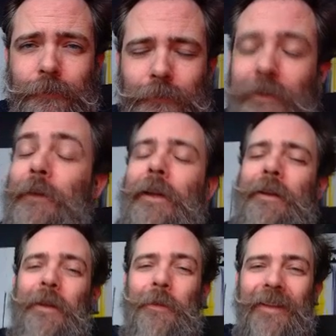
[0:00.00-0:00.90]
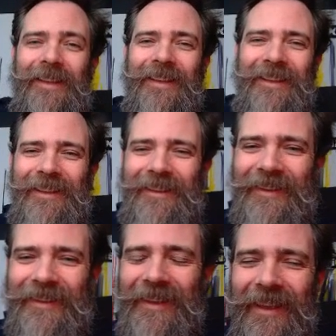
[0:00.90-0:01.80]
Okay, anyway.
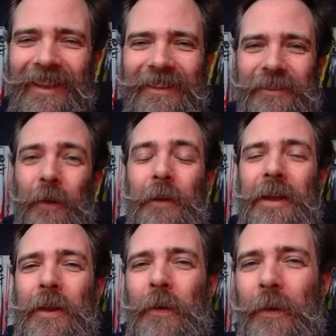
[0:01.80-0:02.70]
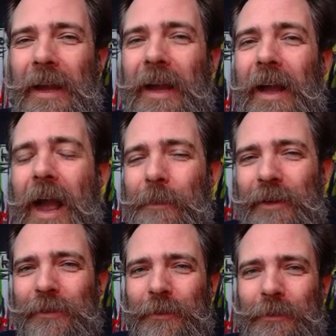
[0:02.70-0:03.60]
So, I'm
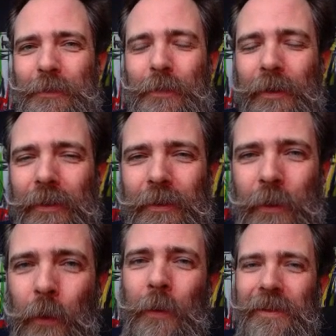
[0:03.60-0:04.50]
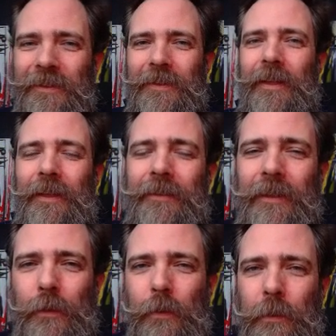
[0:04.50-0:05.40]
going to show you one of the coolest things
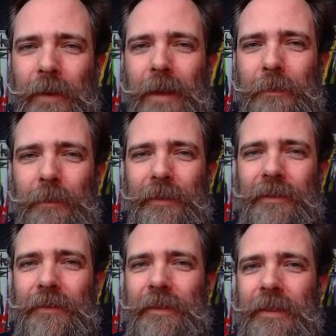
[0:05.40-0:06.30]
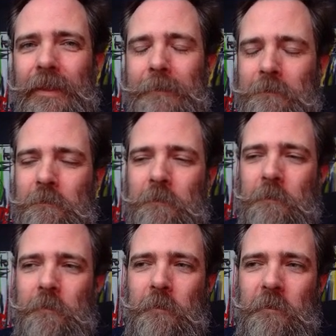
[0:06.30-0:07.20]
that you will probably see
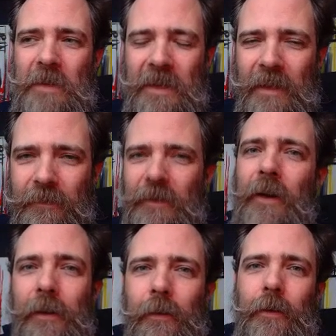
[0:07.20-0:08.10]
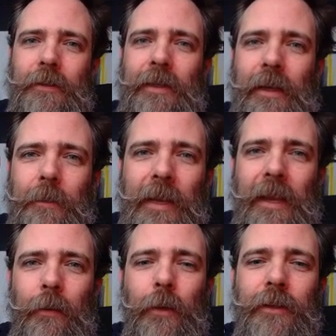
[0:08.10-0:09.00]
in a very long time.
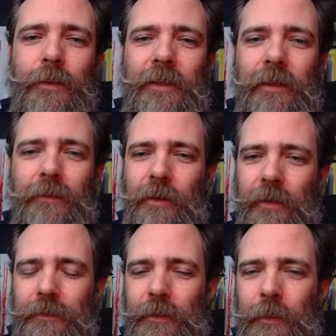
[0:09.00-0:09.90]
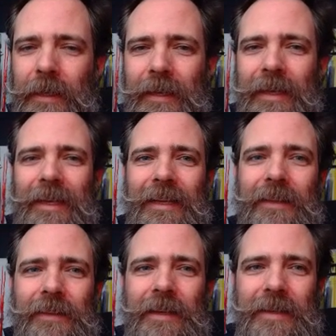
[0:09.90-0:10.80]
And what you see in front of you is a